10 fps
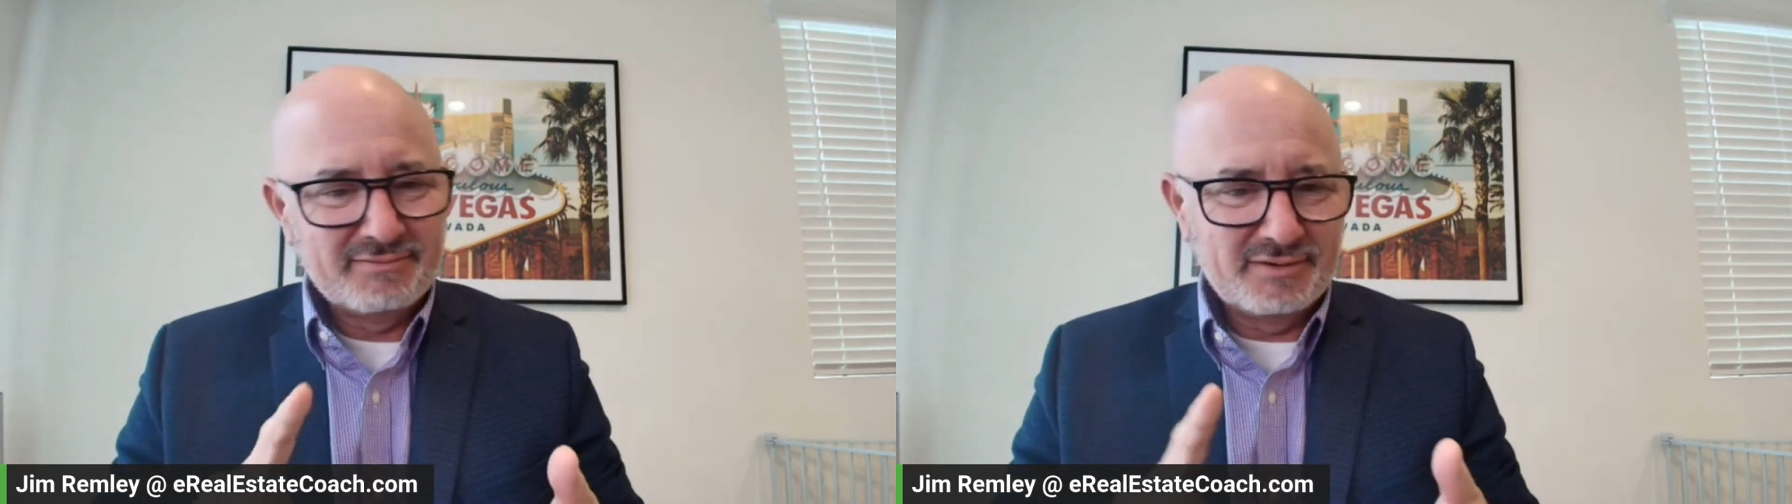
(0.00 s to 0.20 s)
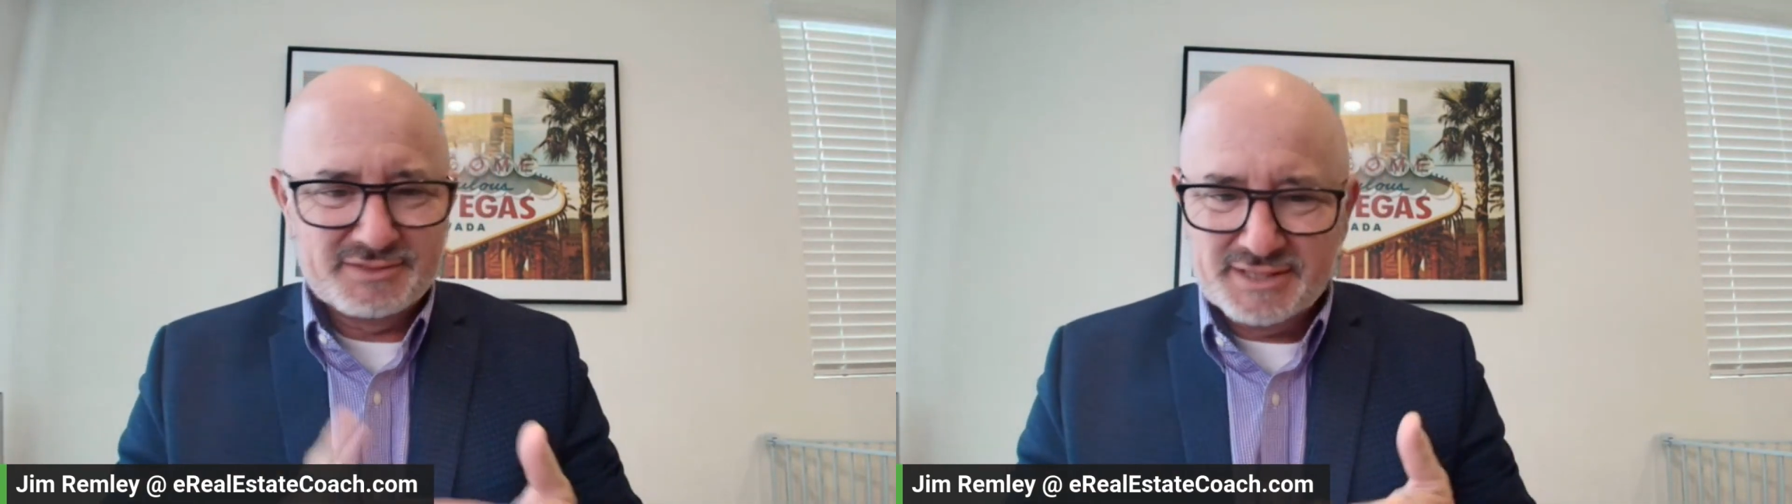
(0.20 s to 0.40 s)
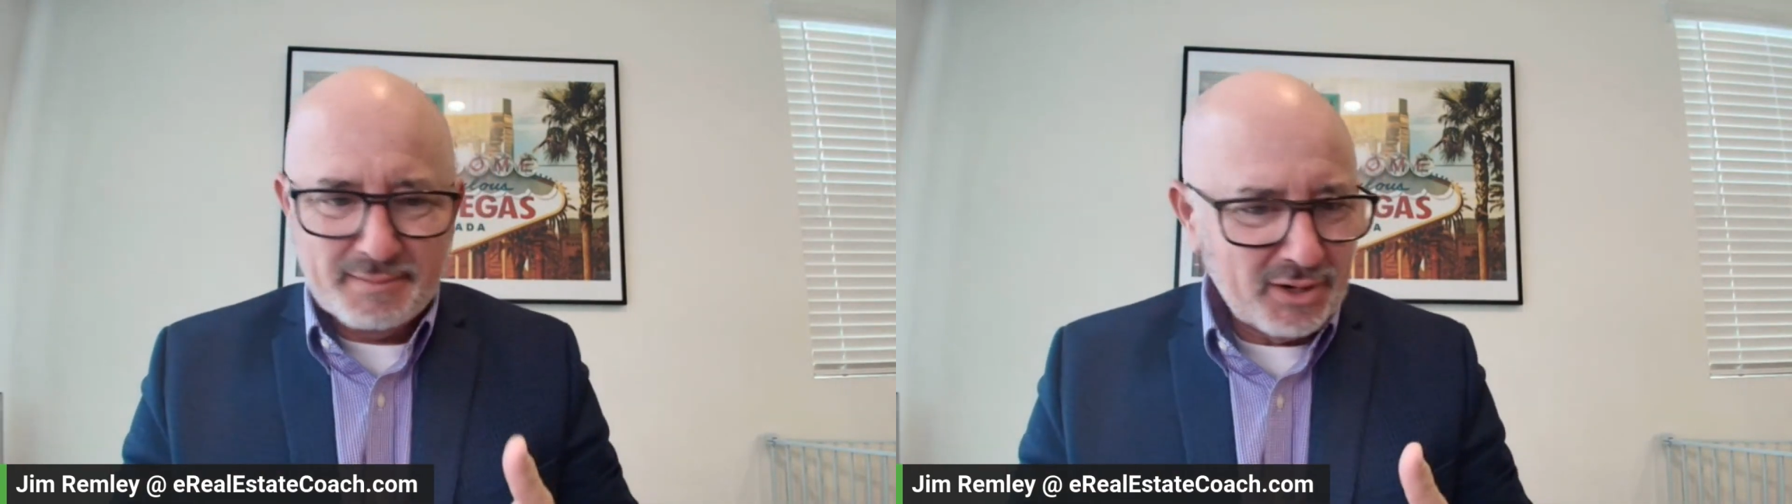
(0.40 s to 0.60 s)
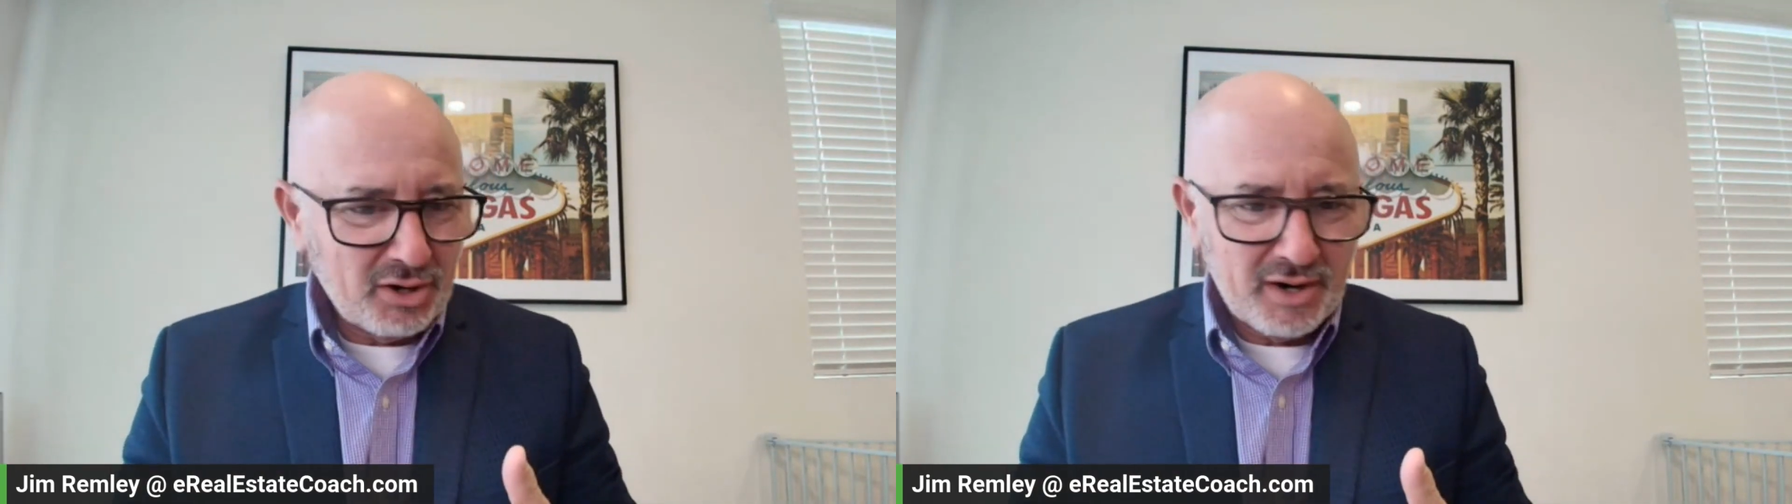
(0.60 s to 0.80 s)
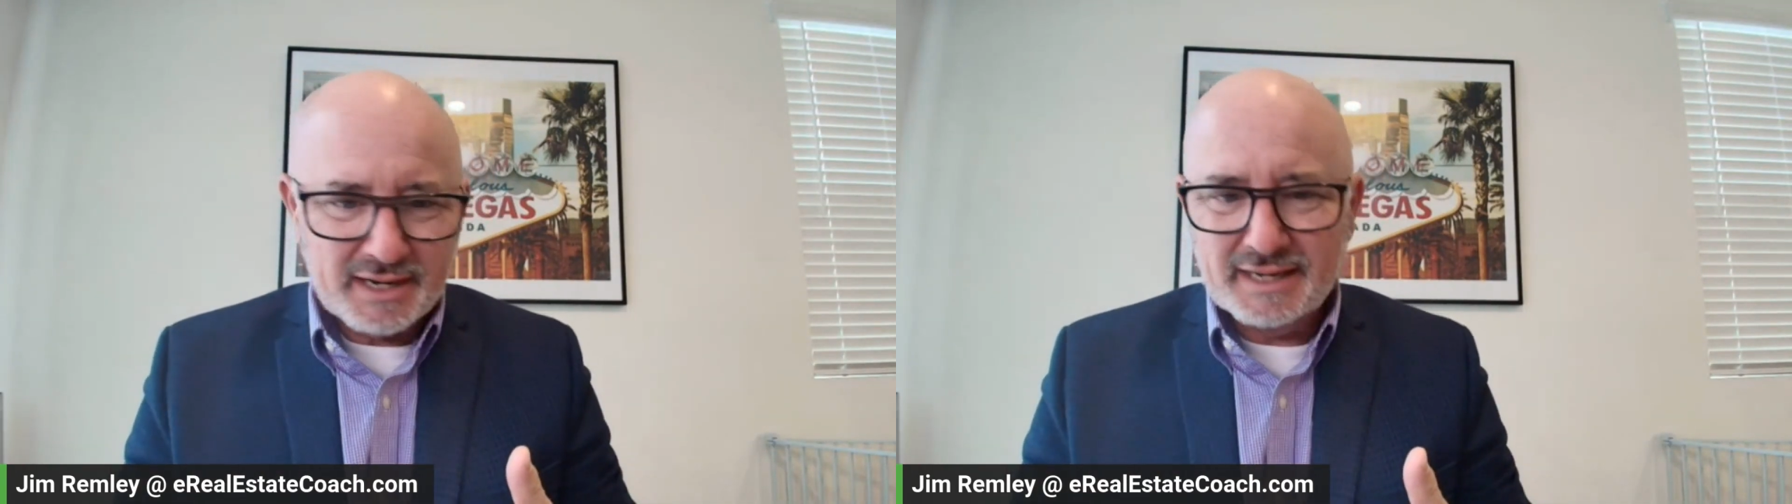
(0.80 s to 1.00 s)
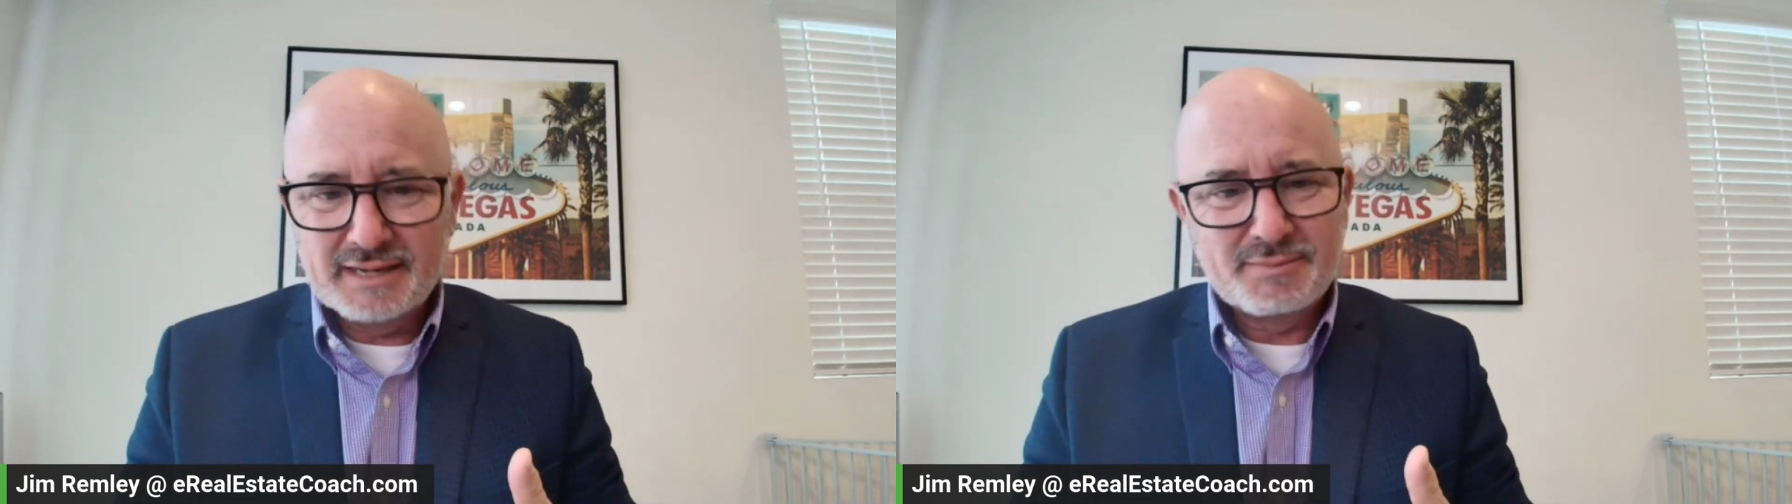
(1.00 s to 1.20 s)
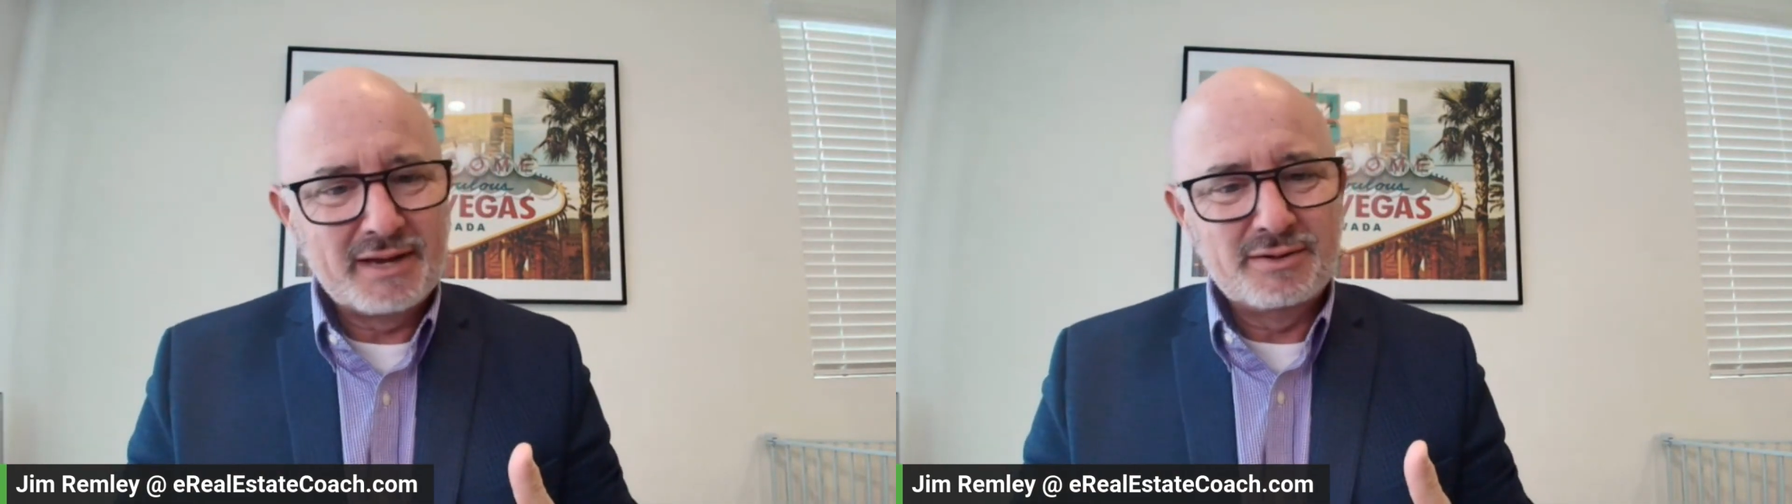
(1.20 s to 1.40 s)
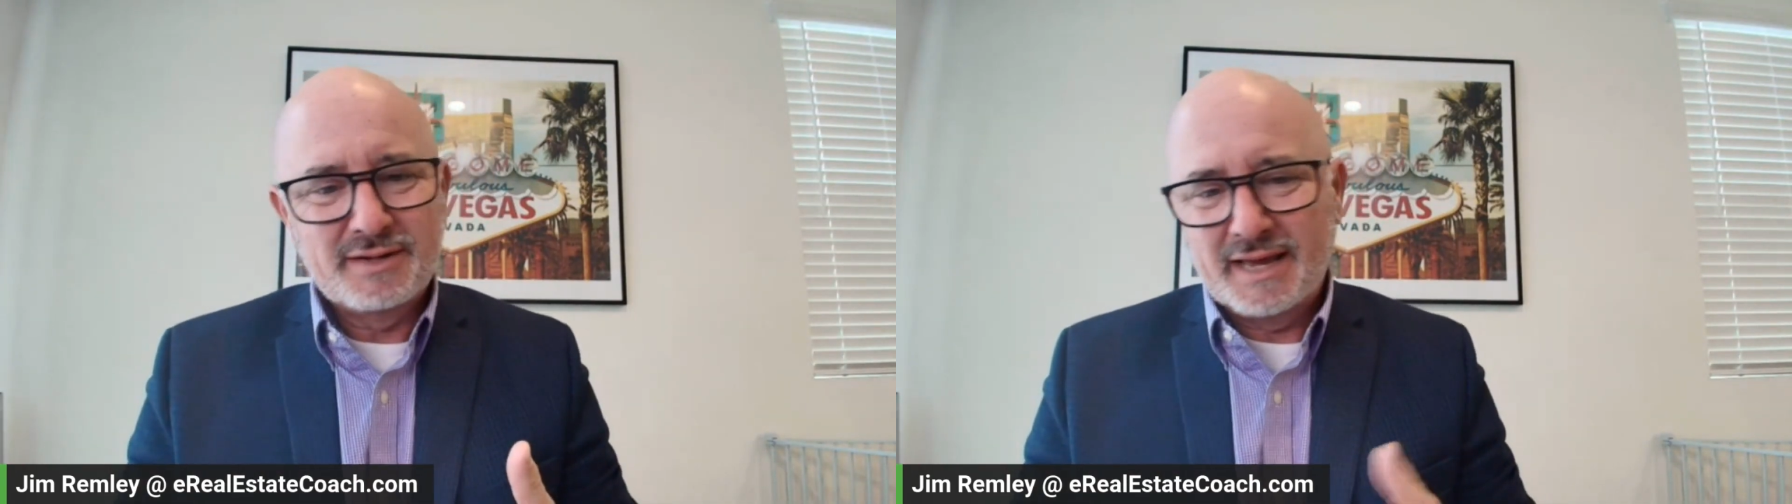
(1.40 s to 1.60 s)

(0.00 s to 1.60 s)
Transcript: every seminar I could get my